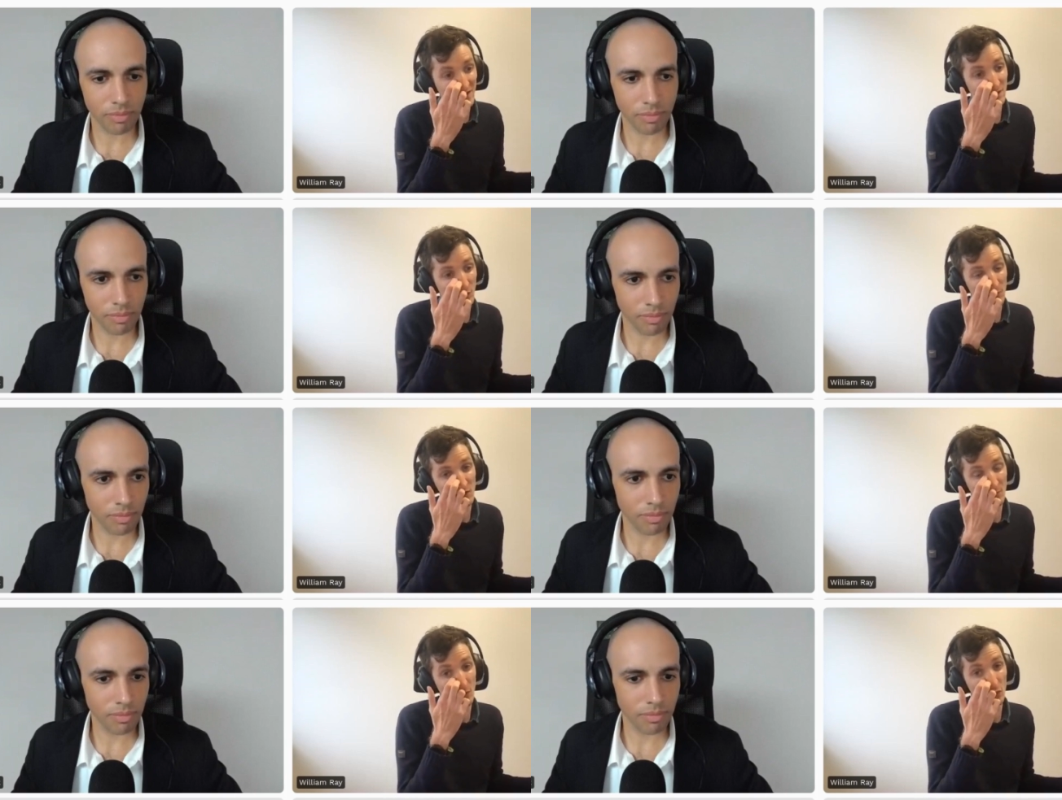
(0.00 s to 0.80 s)
Speaker 1: weights from
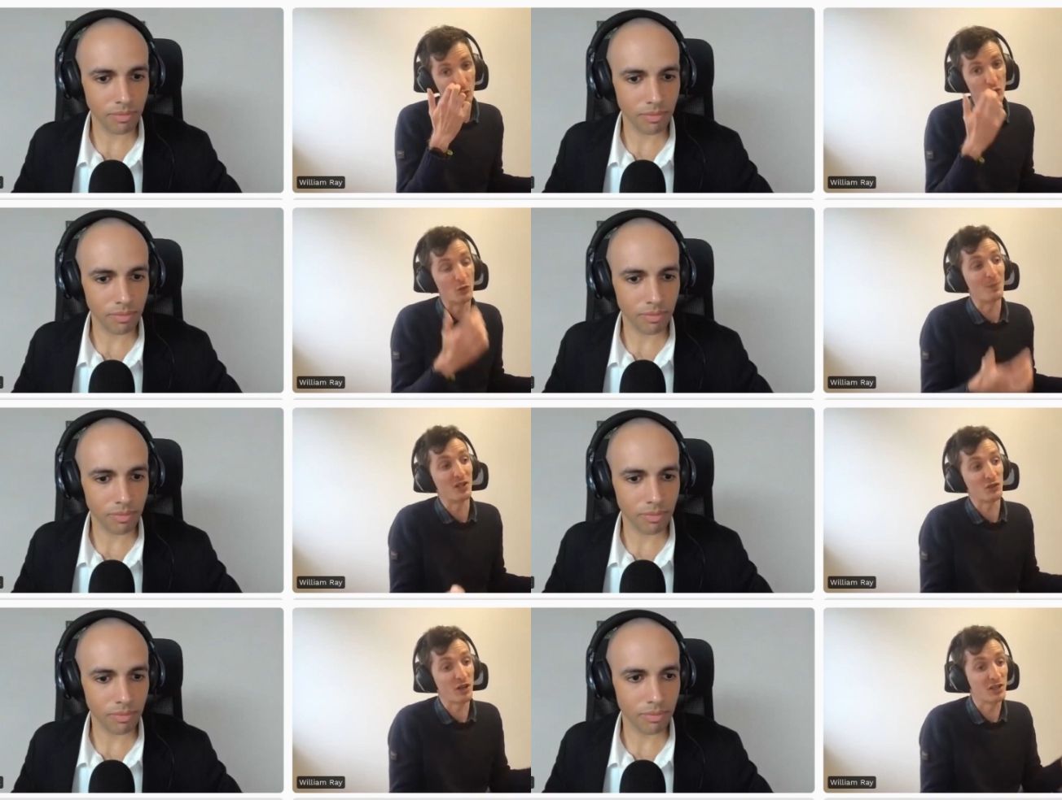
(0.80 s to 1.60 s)
this model could
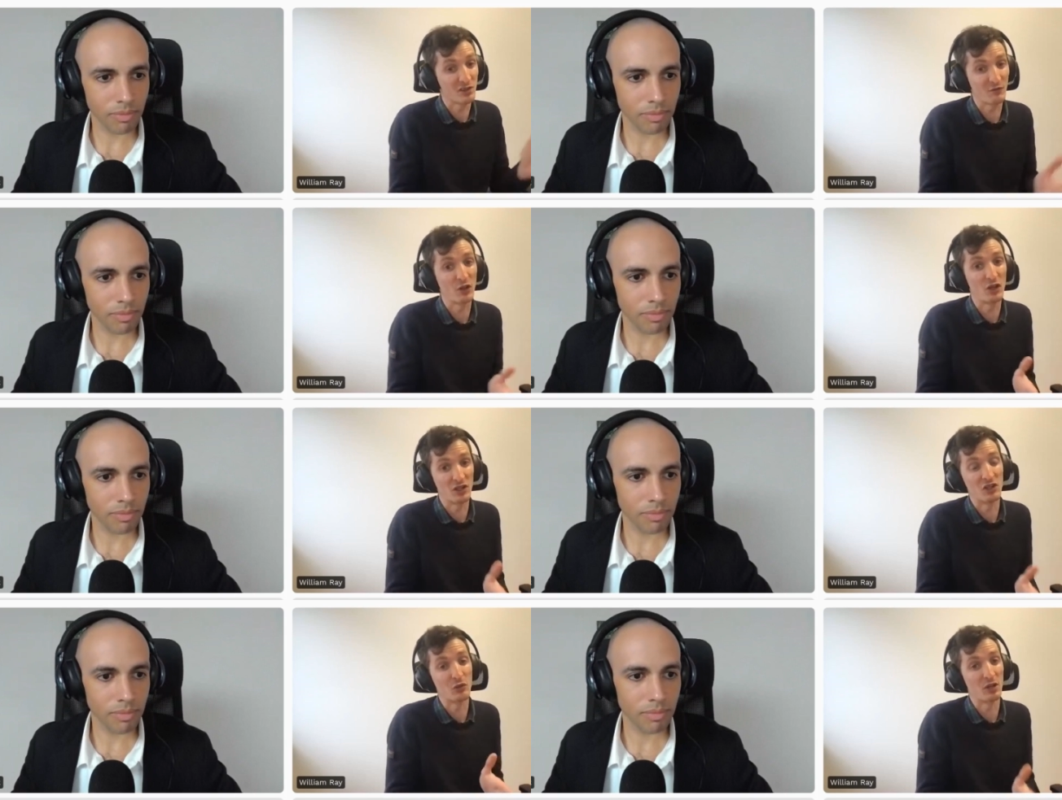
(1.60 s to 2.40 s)
be
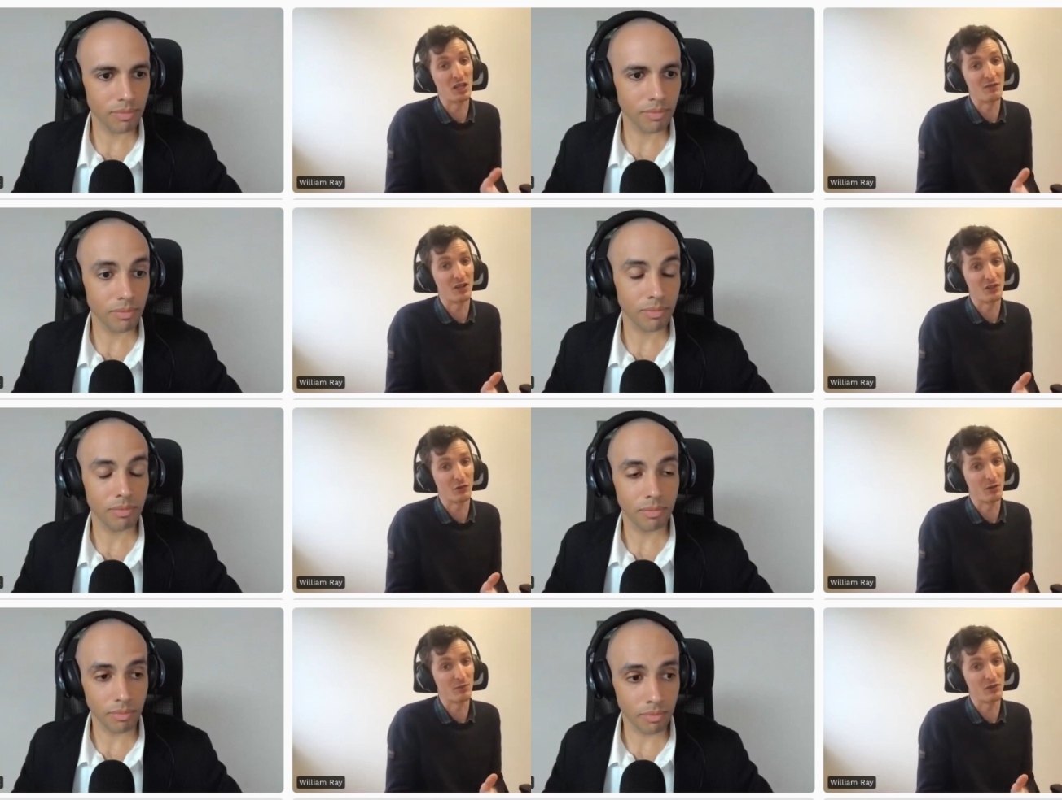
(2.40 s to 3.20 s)
transferred into an eval
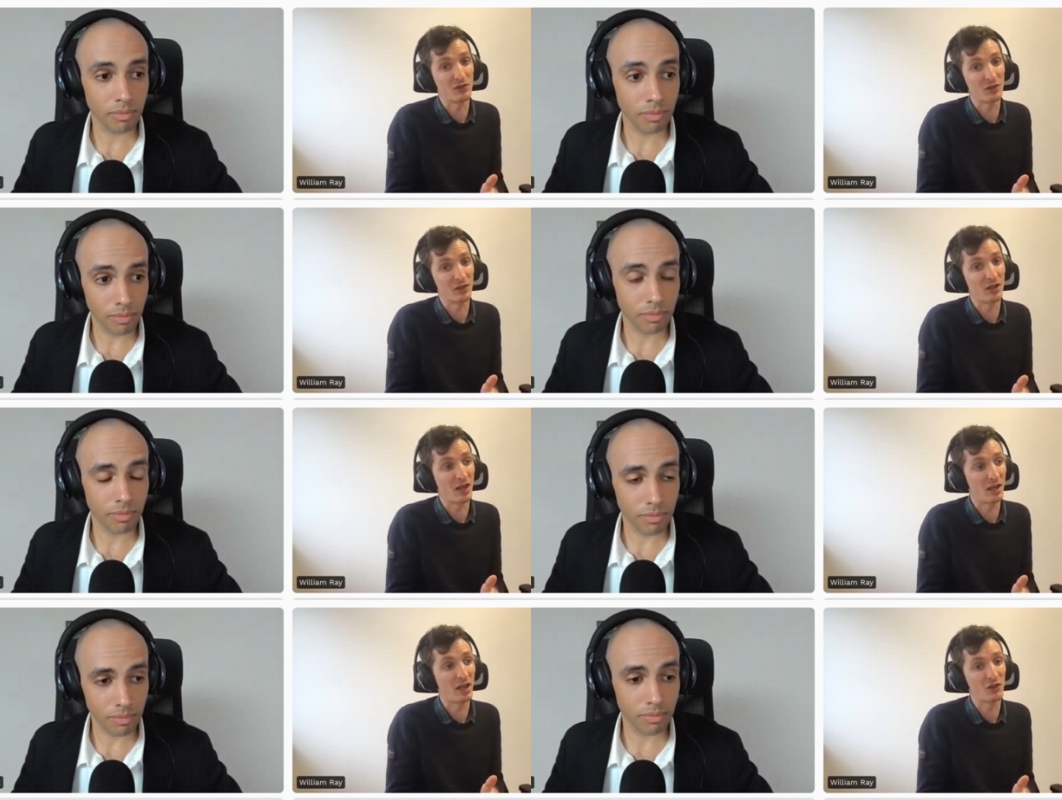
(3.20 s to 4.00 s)
script
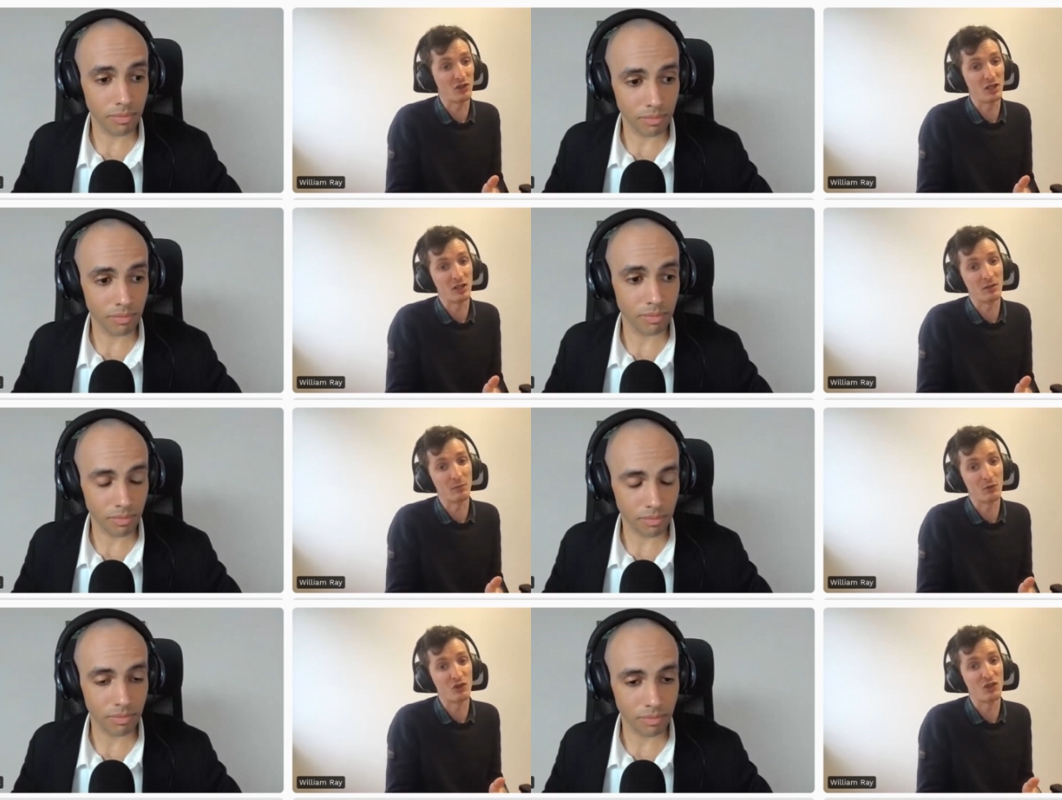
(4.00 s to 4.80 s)
and actually
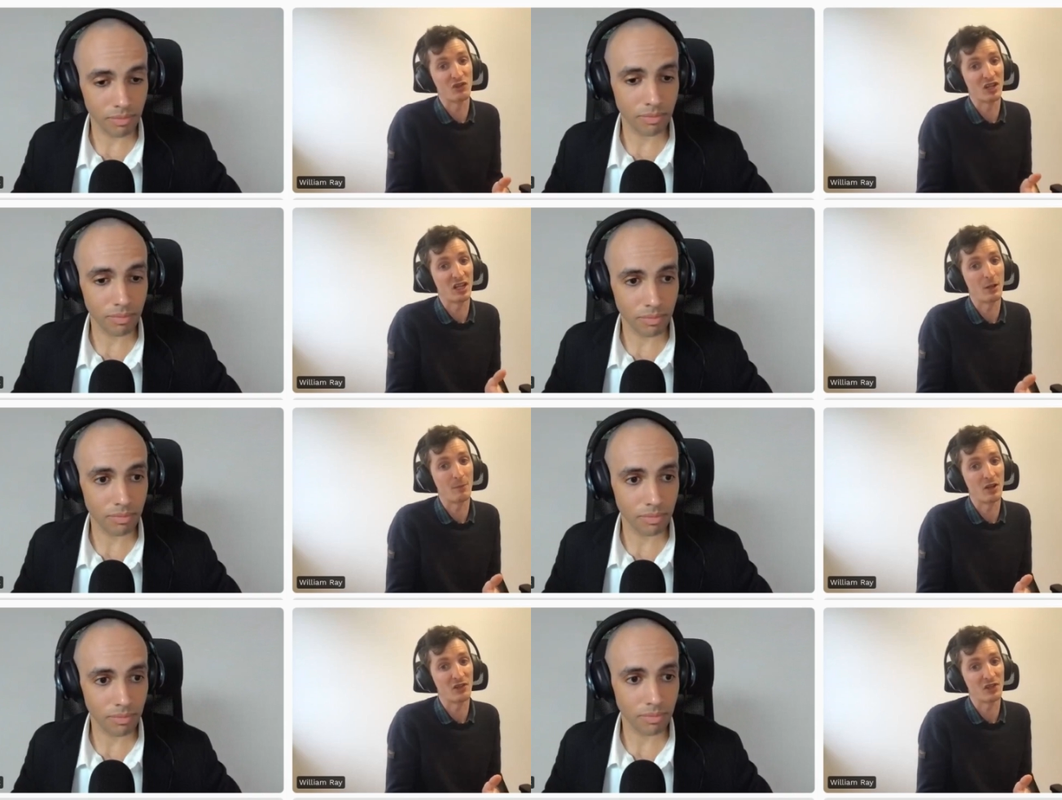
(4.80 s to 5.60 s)
produce a
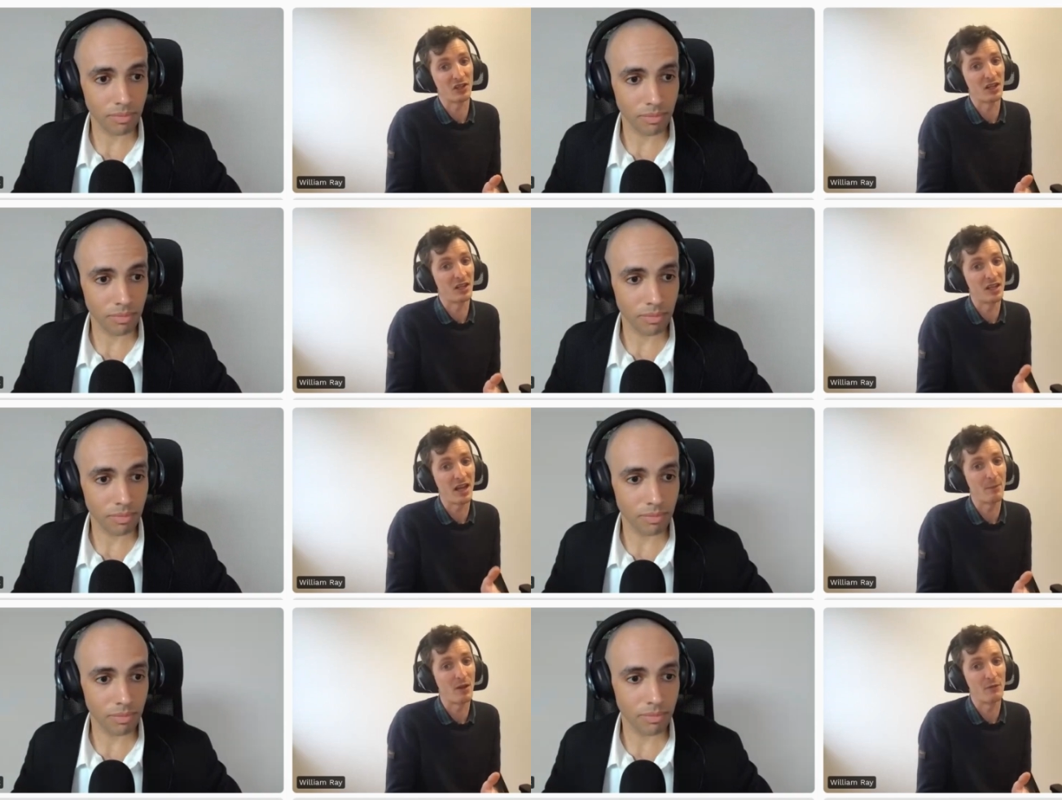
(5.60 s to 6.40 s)
cloud mask in
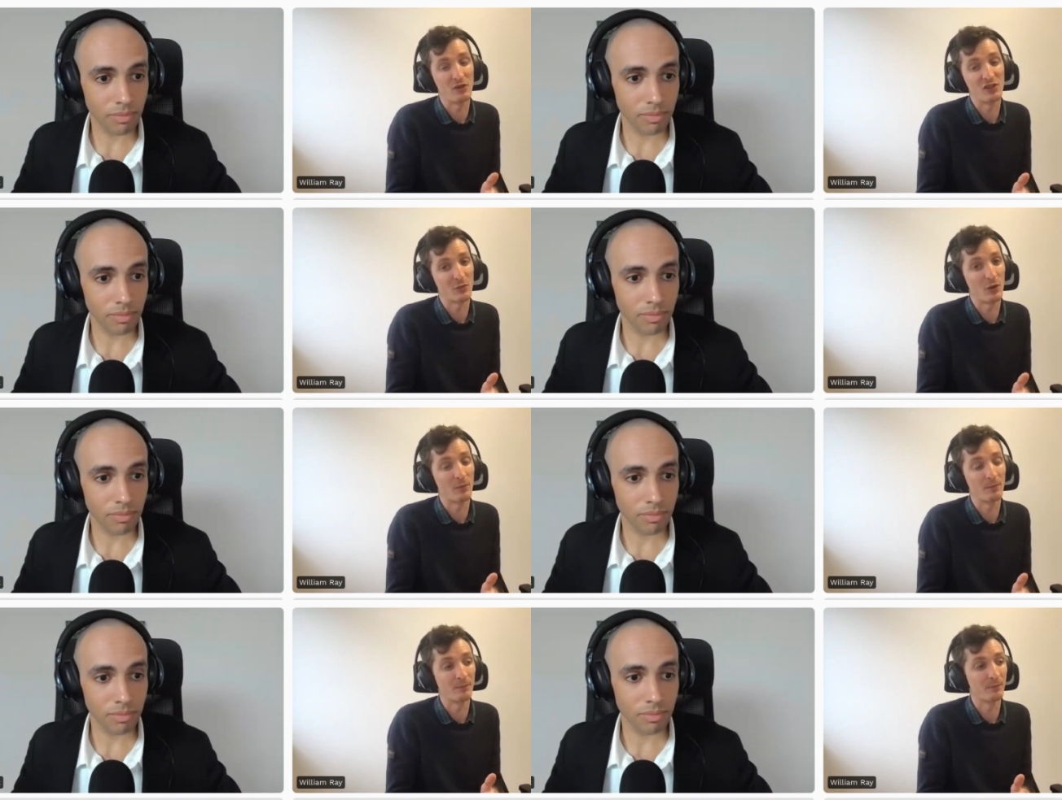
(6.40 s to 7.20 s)
that method as
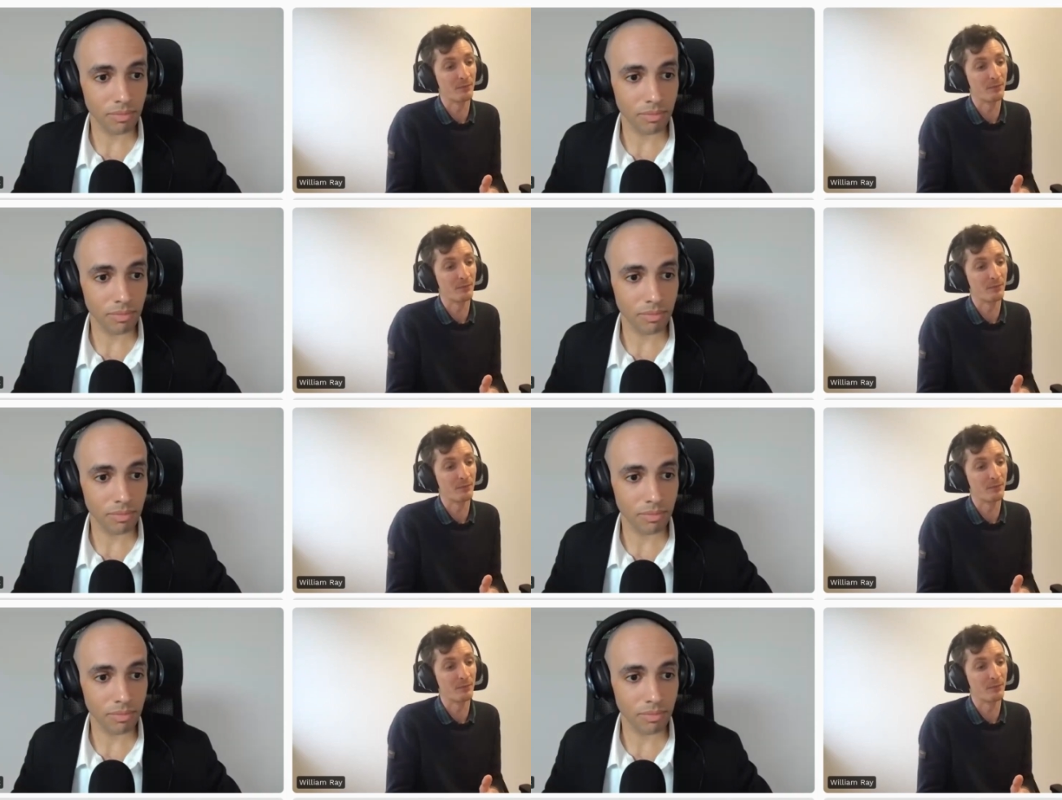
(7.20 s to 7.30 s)
well.